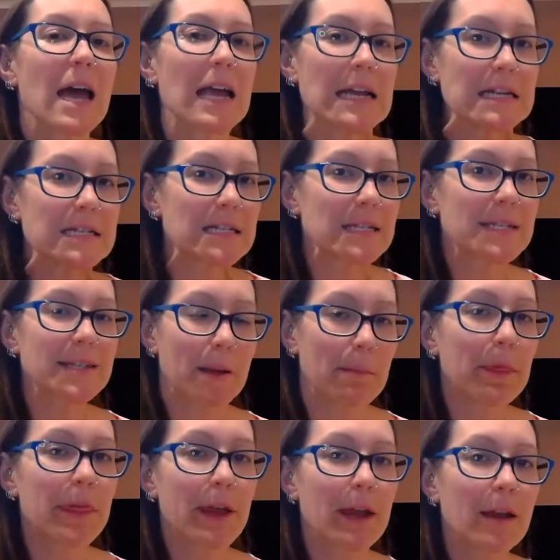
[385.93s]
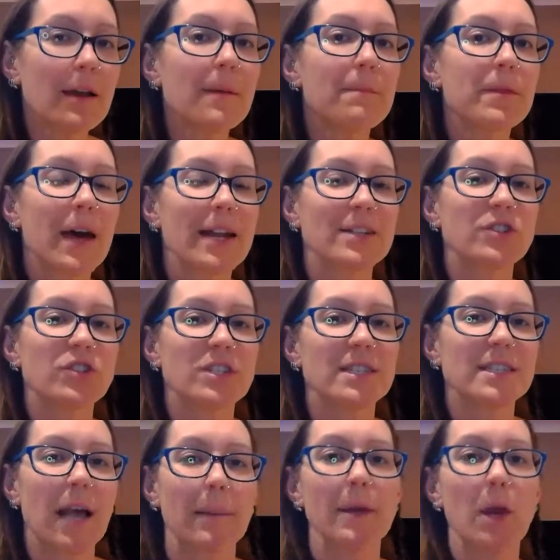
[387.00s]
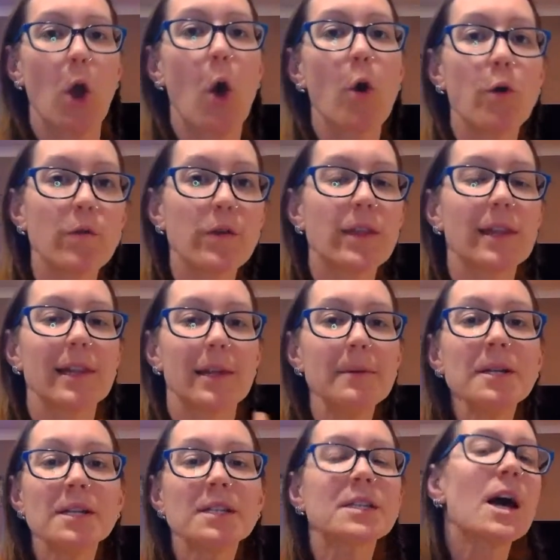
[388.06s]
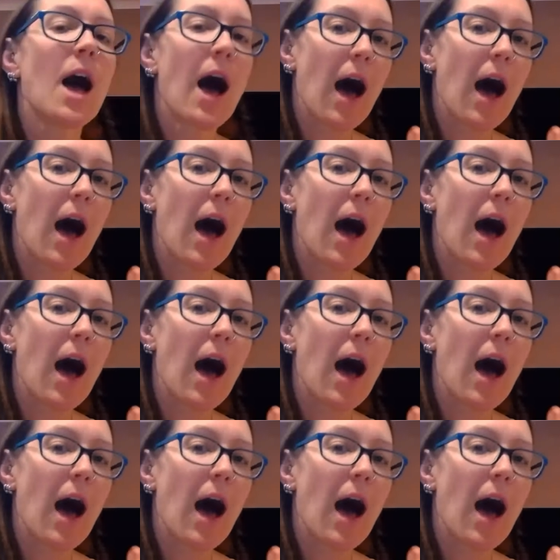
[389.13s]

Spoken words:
eaten something that has just set me over the limit.